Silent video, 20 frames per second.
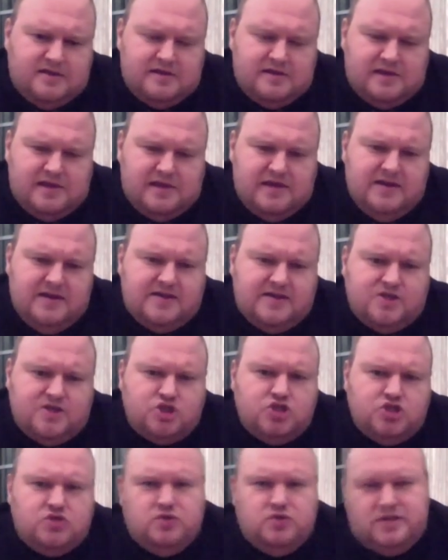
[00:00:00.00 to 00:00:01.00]
In
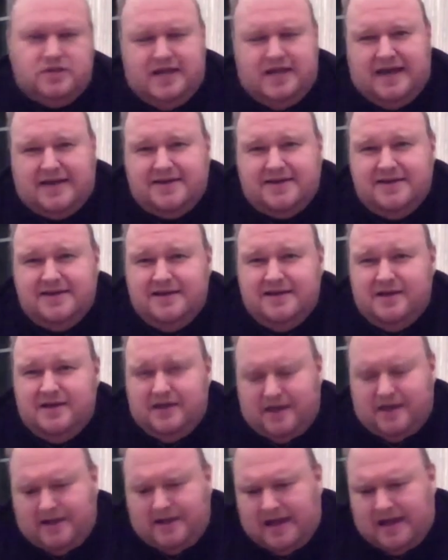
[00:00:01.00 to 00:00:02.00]
addition to that,
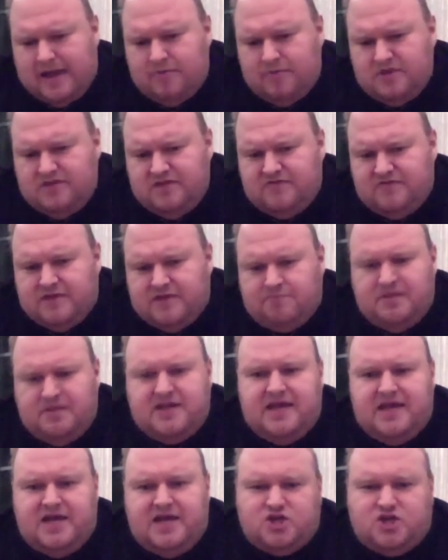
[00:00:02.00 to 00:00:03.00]
I believe that
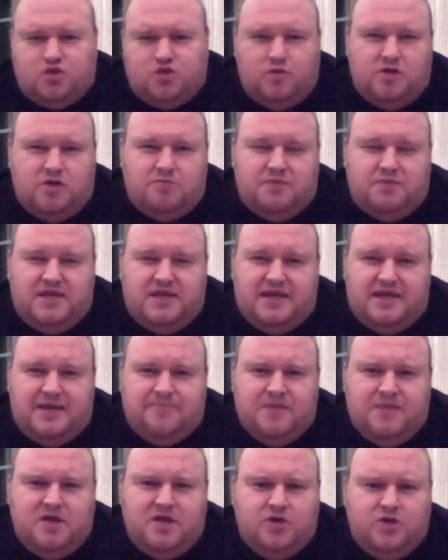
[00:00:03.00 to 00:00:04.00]
BitCache will be
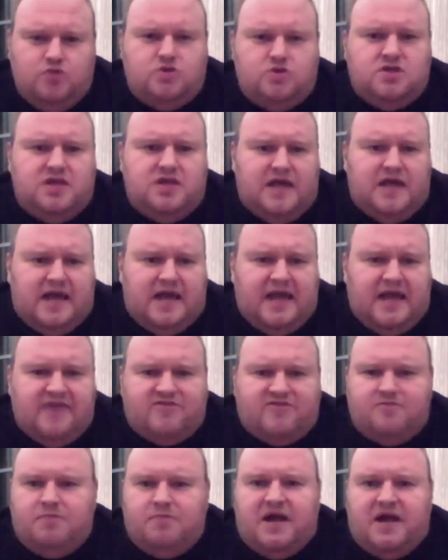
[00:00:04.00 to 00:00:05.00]

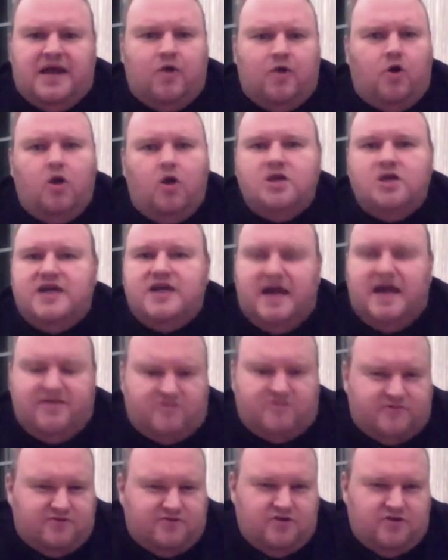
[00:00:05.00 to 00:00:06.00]
utilized by all kinds
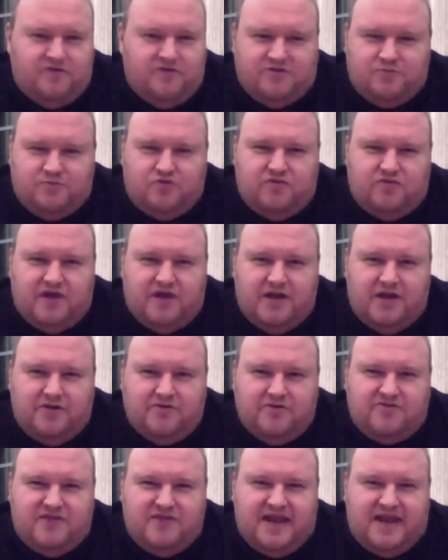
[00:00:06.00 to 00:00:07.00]
of service
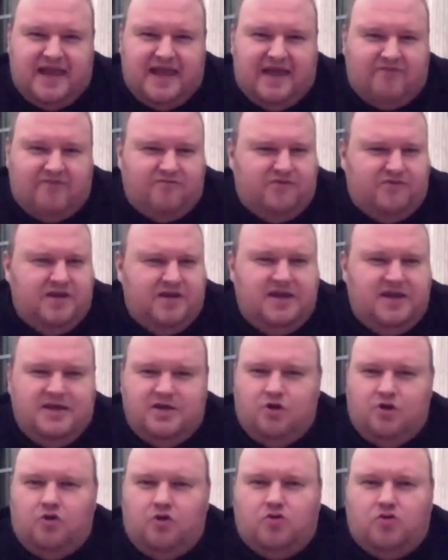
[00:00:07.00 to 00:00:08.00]
providers that have,
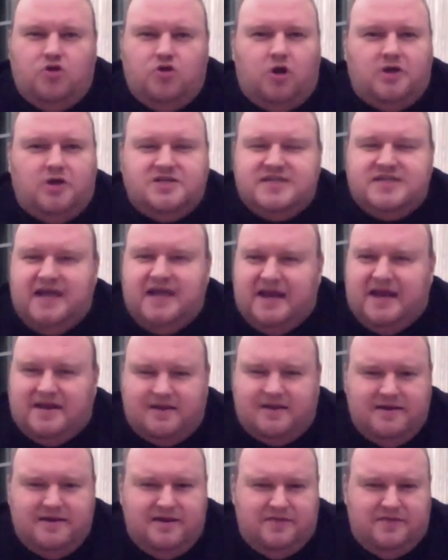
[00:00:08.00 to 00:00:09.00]
content
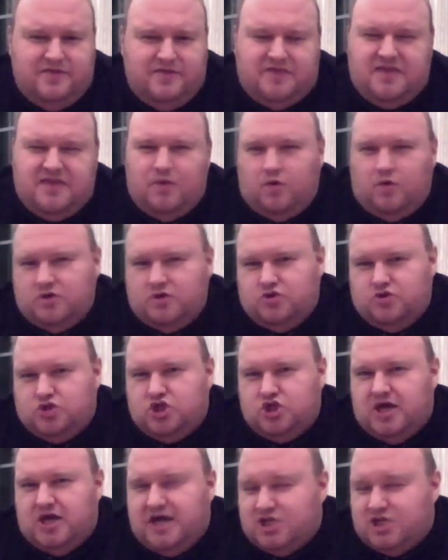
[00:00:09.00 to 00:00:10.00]
that they want to
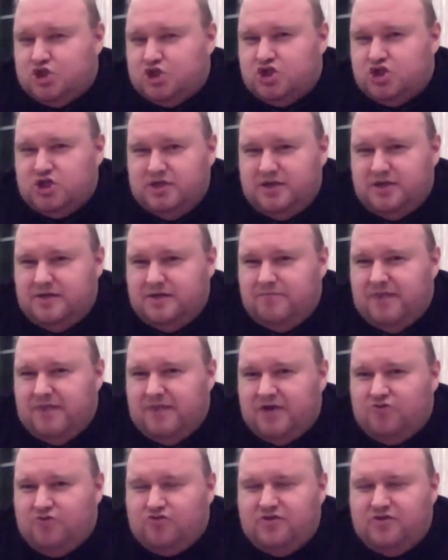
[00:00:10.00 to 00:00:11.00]
charge
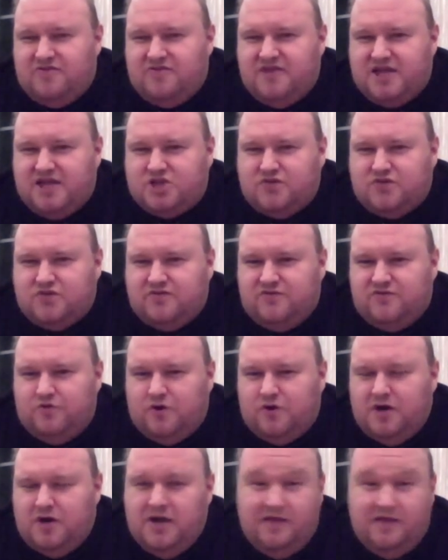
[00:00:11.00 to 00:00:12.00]
microtransactions
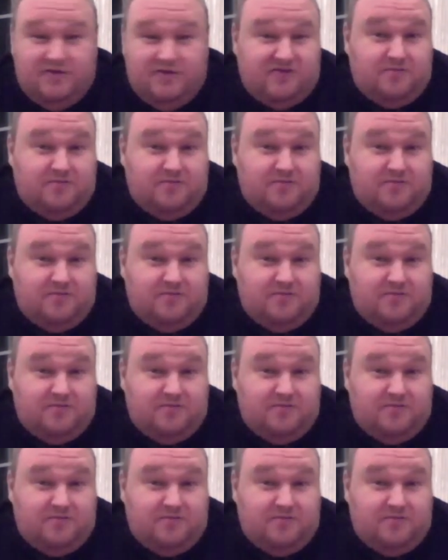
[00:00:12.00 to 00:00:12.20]
for. This